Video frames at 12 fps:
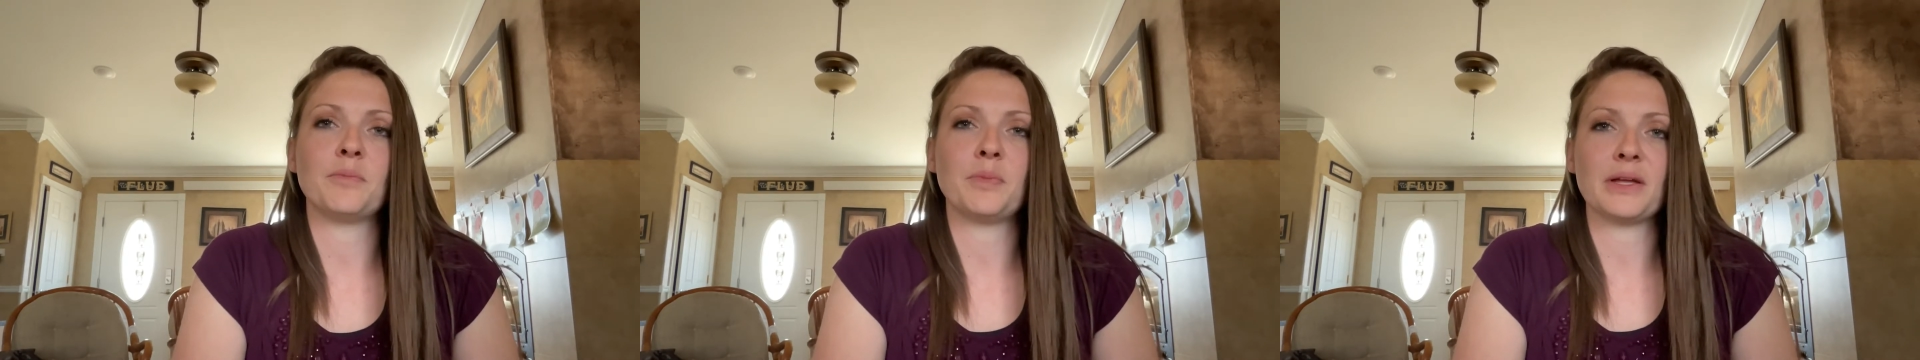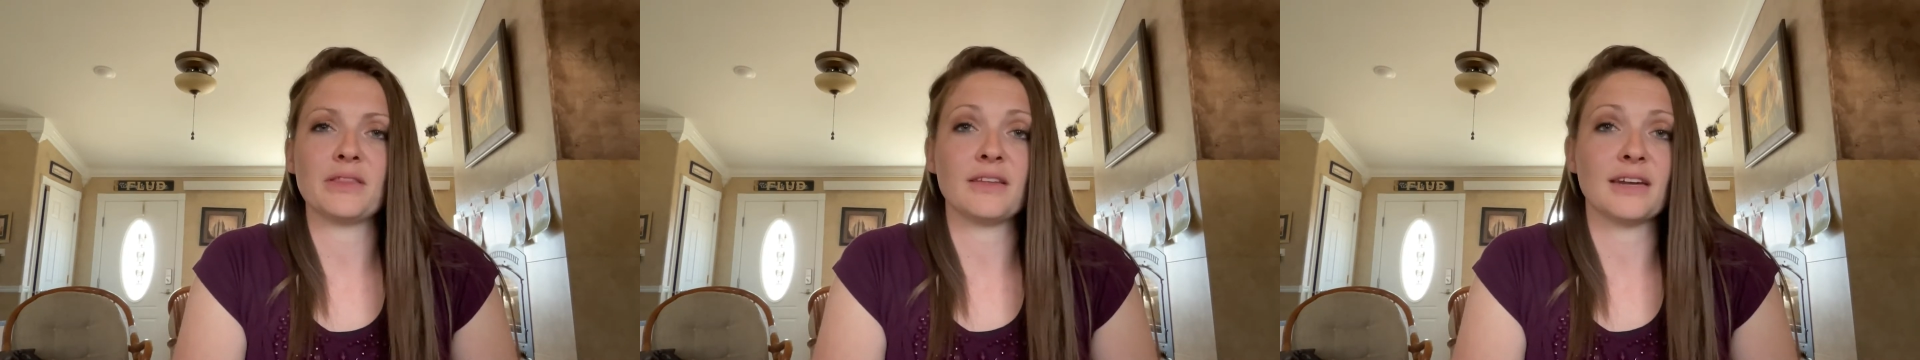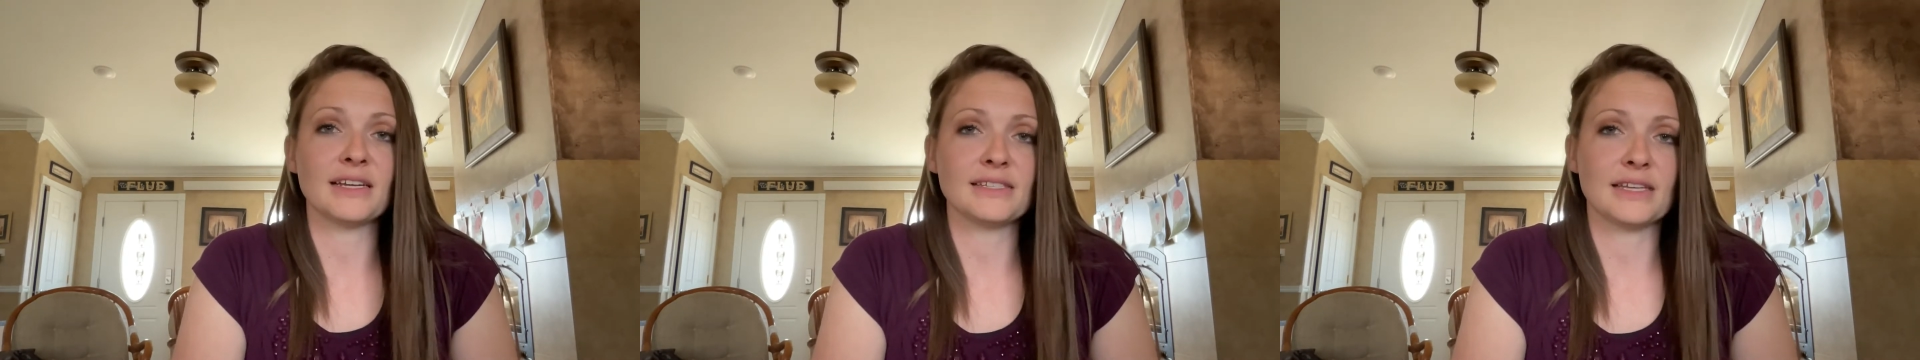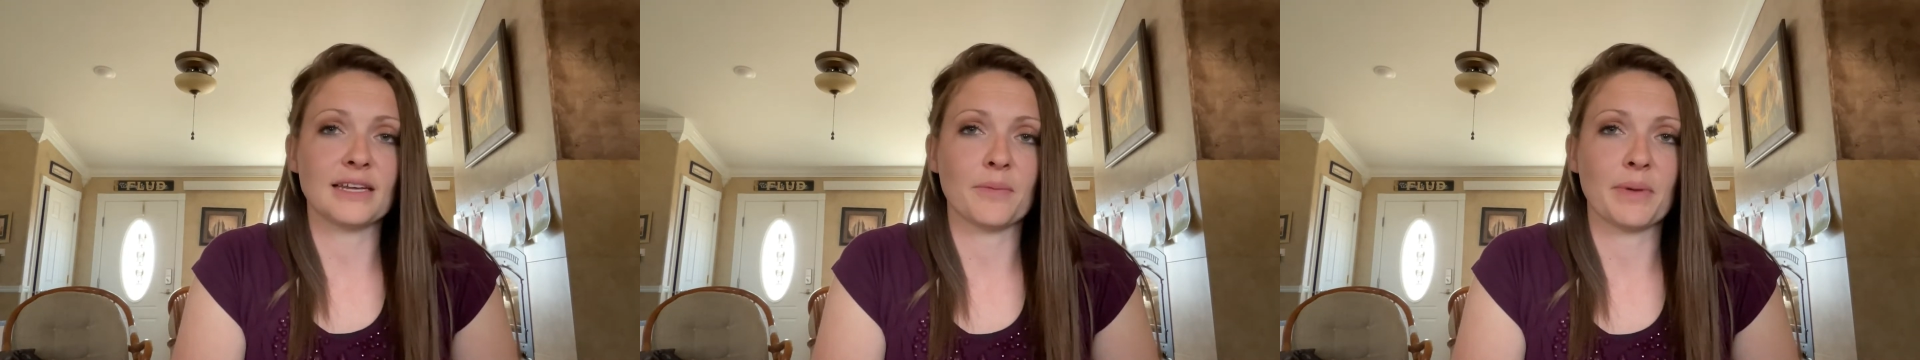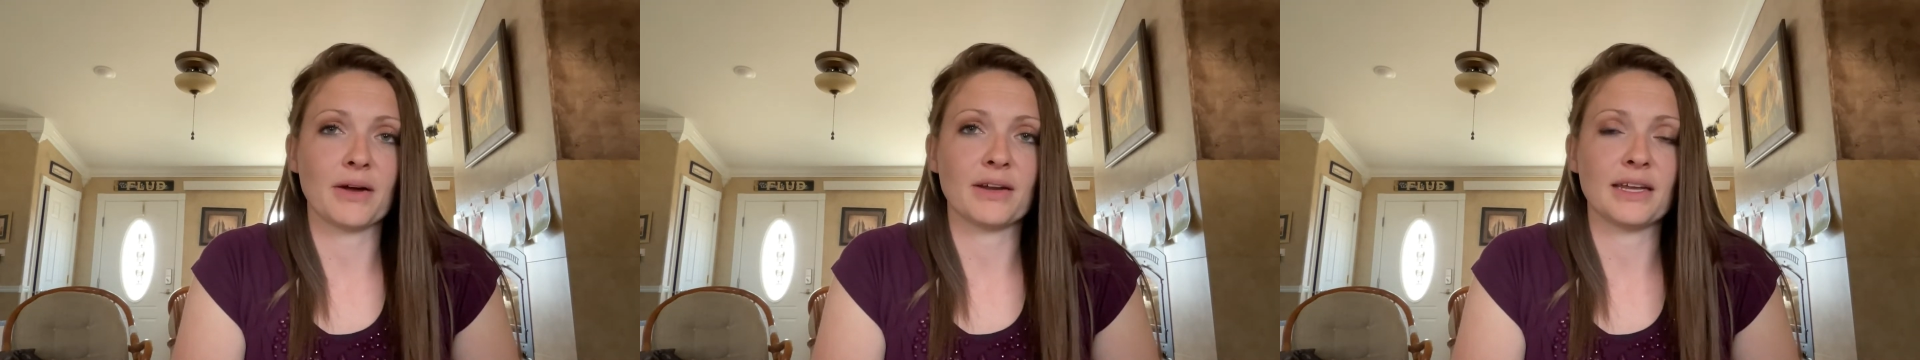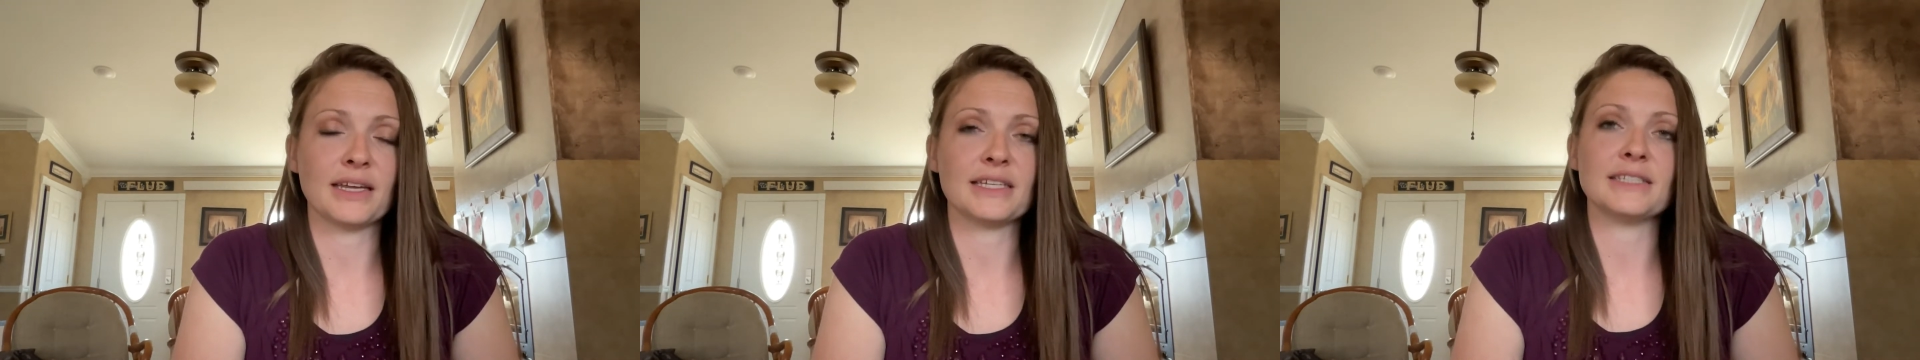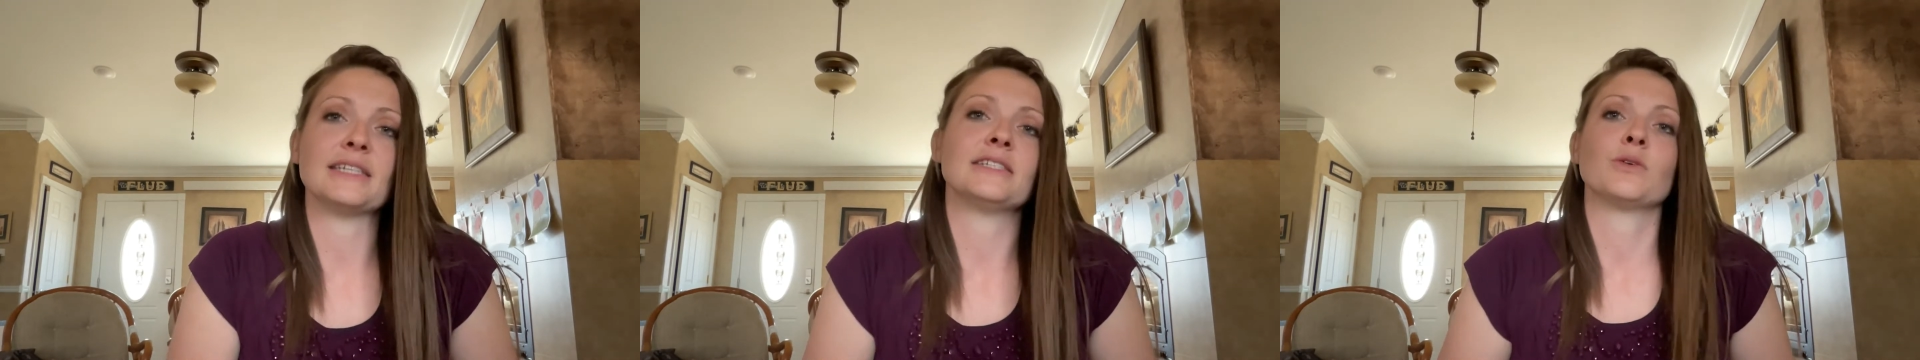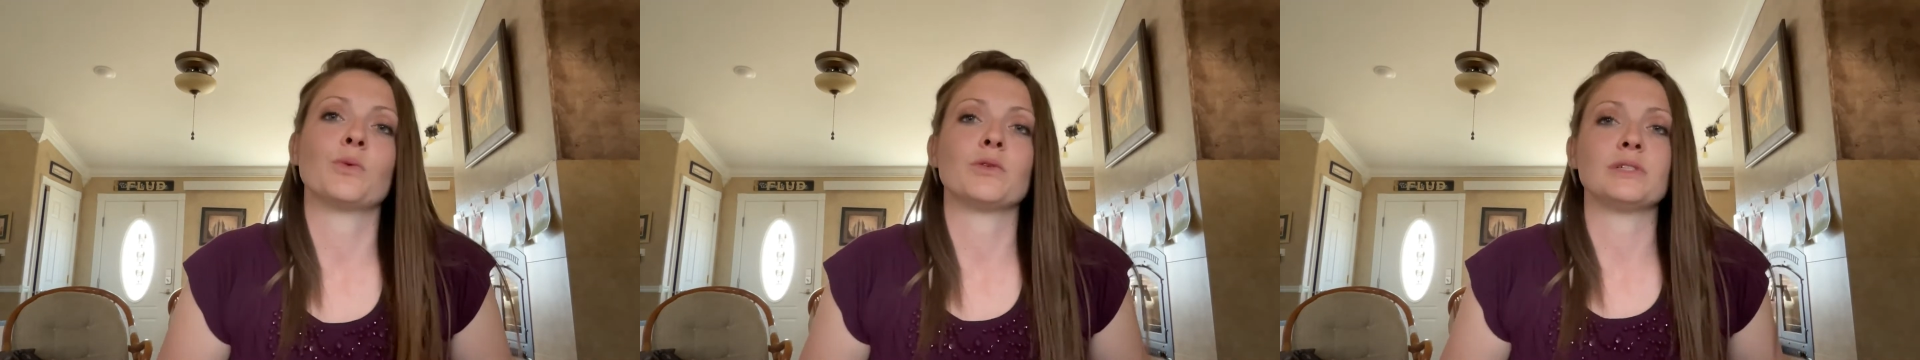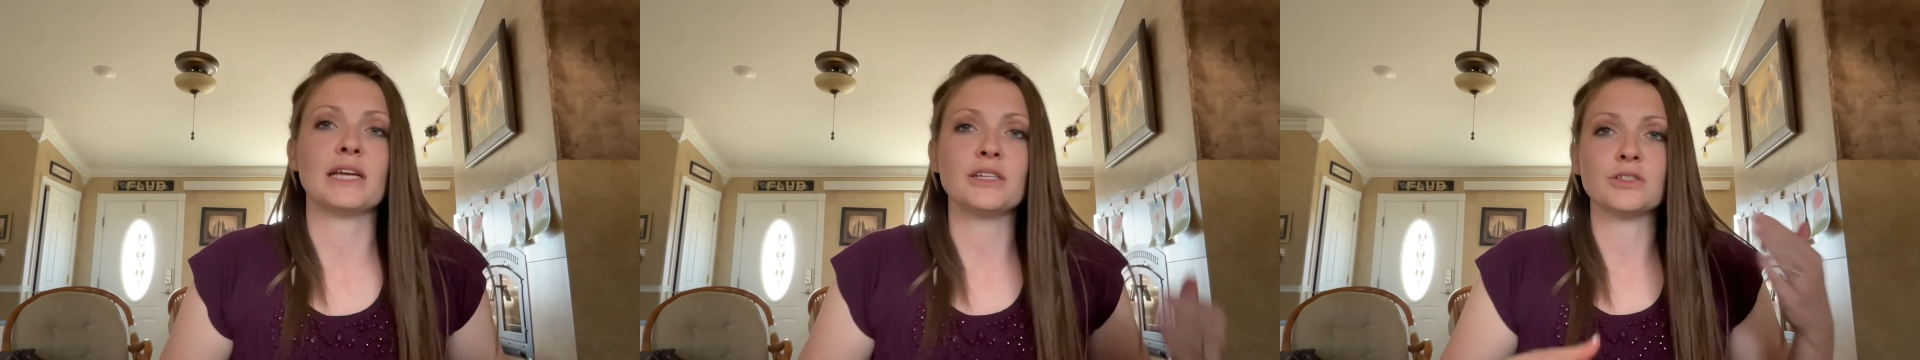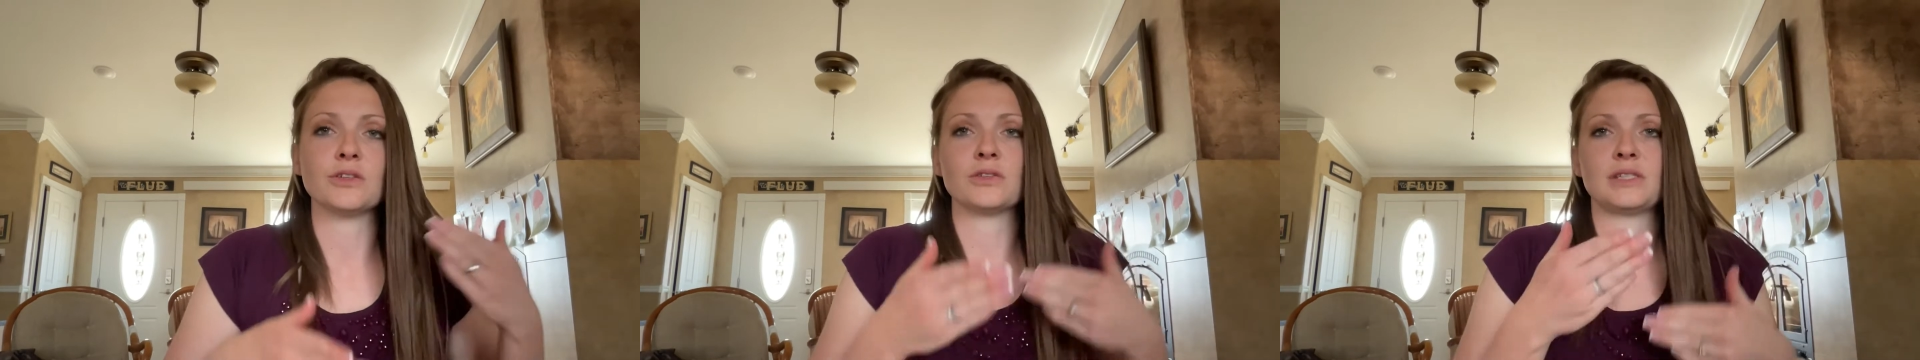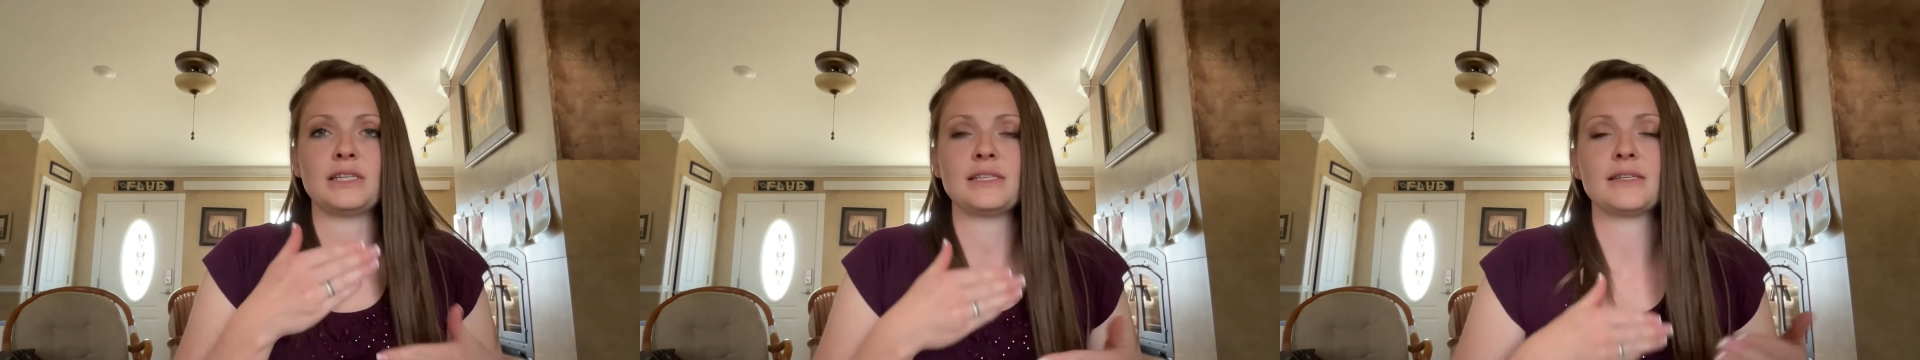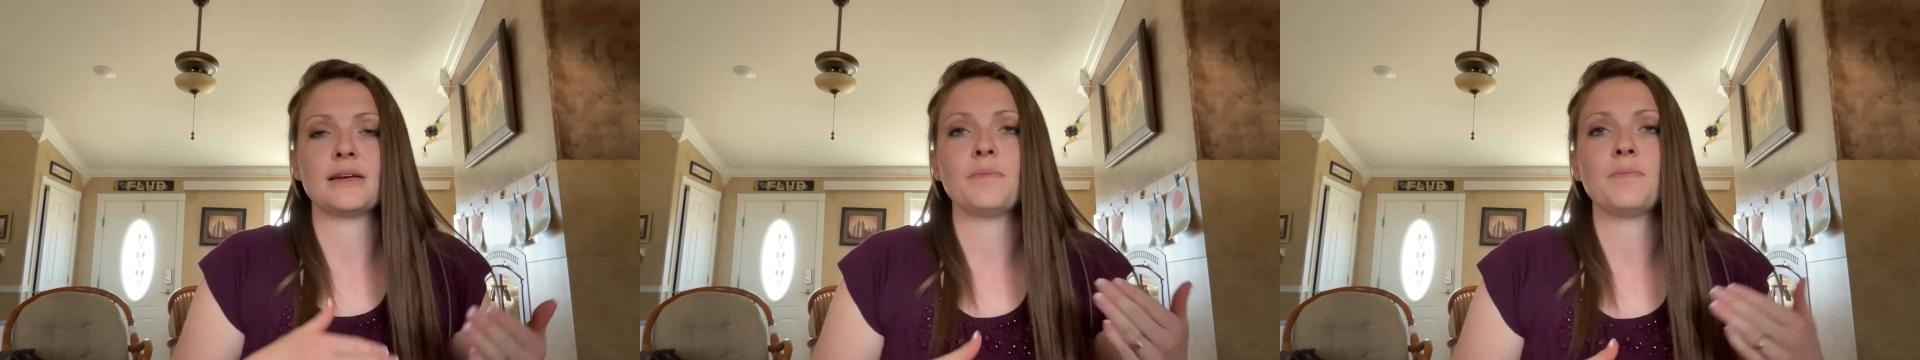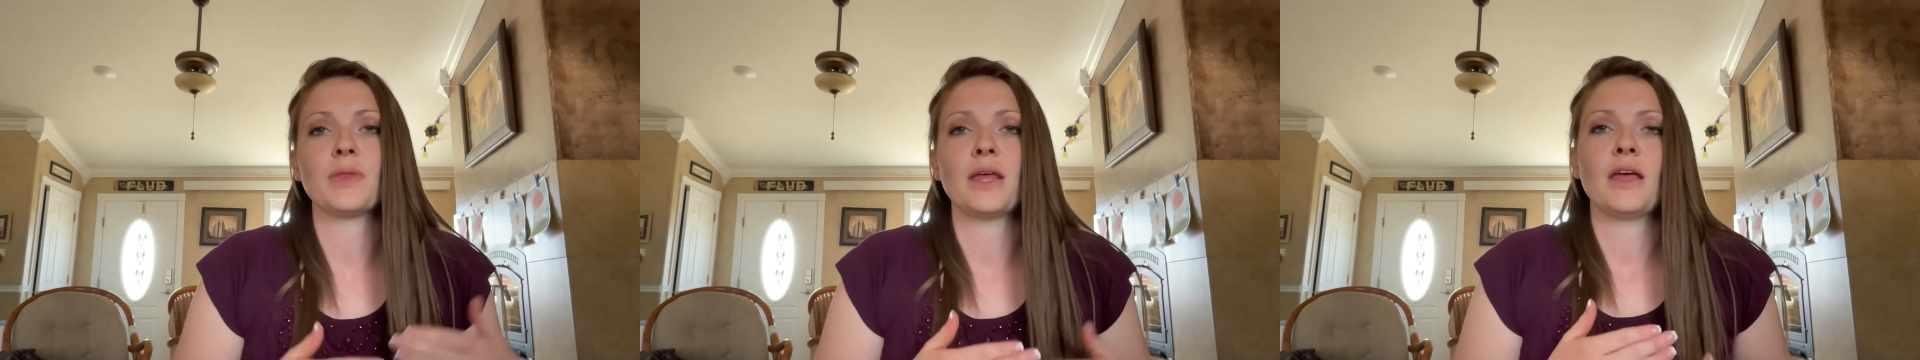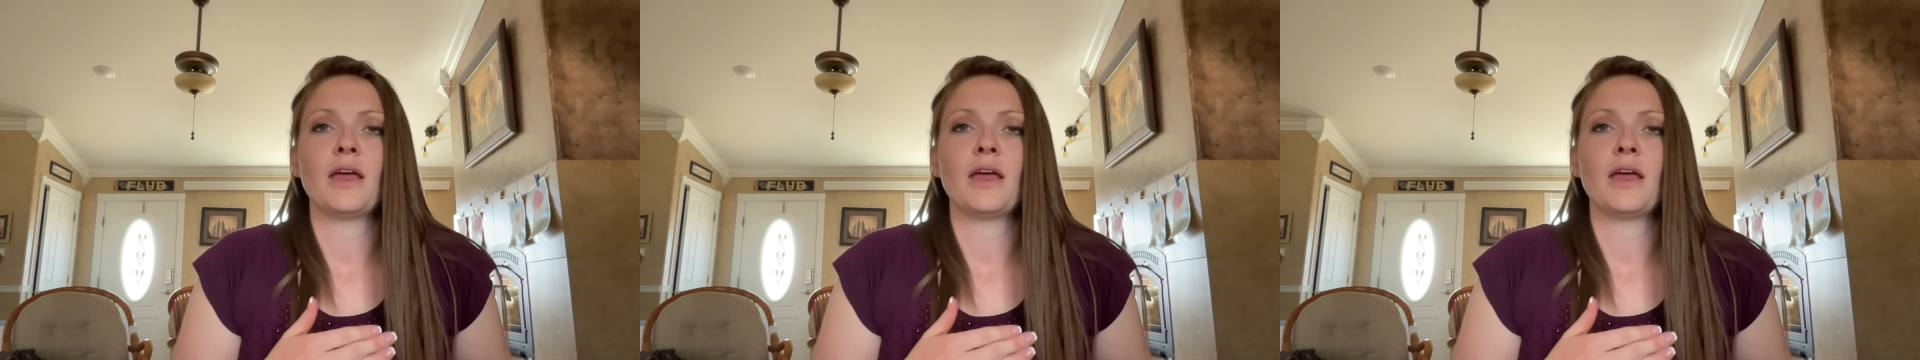But the nice thing about it is it's a rotational system.